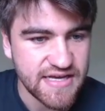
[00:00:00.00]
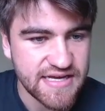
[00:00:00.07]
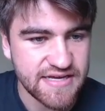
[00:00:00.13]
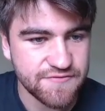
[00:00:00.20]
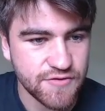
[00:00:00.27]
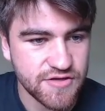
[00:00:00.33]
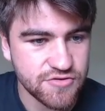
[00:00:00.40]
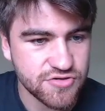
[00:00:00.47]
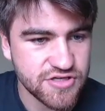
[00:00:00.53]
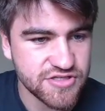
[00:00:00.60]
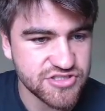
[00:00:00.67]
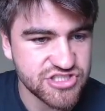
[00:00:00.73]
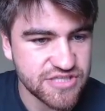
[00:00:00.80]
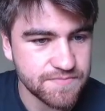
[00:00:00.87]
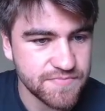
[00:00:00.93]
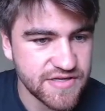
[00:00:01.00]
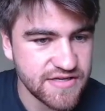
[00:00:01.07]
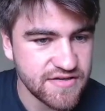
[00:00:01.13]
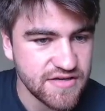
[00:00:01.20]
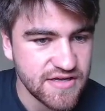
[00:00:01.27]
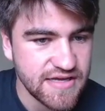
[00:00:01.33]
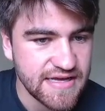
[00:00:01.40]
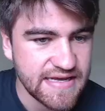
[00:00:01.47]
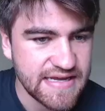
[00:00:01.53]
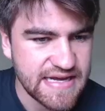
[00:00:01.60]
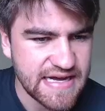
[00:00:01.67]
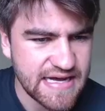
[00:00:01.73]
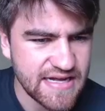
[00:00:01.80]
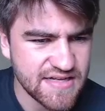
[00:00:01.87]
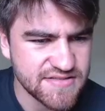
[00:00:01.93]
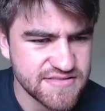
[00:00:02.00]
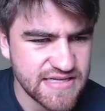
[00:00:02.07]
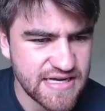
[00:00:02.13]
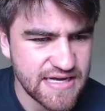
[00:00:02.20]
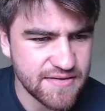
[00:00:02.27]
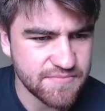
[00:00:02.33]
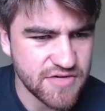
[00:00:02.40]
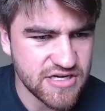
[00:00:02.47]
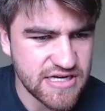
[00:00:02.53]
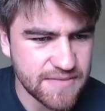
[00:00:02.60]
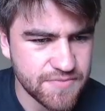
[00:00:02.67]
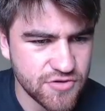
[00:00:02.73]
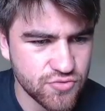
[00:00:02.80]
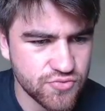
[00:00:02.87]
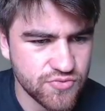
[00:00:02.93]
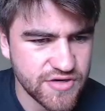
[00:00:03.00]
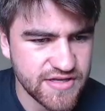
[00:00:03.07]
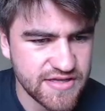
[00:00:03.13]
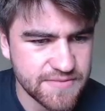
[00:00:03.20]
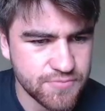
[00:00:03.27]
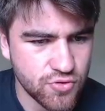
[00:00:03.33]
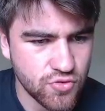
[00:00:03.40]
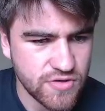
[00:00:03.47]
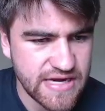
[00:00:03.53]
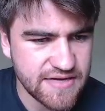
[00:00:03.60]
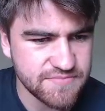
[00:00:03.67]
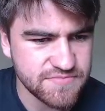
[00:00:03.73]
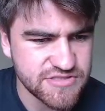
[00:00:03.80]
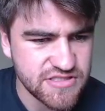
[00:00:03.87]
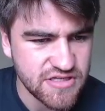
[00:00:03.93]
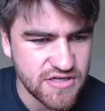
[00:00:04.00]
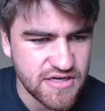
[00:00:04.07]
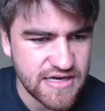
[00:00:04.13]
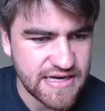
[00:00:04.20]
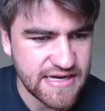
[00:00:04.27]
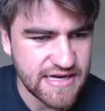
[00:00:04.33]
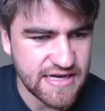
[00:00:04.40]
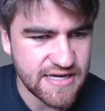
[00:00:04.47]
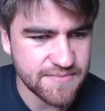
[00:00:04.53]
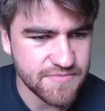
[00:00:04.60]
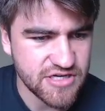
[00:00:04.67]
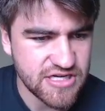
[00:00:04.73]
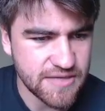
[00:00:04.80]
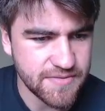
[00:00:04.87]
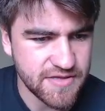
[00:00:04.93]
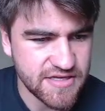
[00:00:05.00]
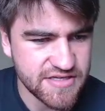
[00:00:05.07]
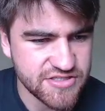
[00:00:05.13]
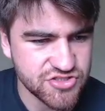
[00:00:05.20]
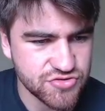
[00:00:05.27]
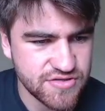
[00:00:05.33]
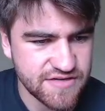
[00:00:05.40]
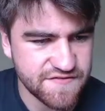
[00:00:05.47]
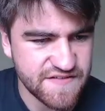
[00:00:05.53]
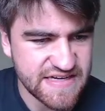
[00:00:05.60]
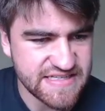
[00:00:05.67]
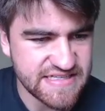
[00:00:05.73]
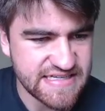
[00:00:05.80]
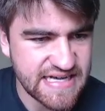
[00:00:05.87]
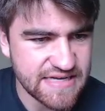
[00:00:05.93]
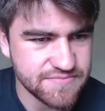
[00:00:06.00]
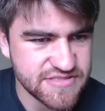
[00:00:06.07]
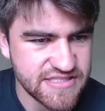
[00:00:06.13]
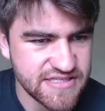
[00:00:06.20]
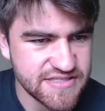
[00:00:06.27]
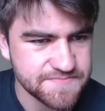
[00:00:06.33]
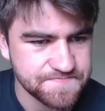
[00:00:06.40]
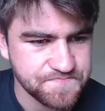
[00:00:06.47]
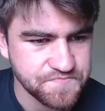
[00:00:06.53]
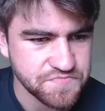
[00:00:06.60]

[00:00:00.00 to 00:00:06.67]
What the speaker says: If we look at Jinby, he had a couple of really poor games, a couple of injury-affected games here.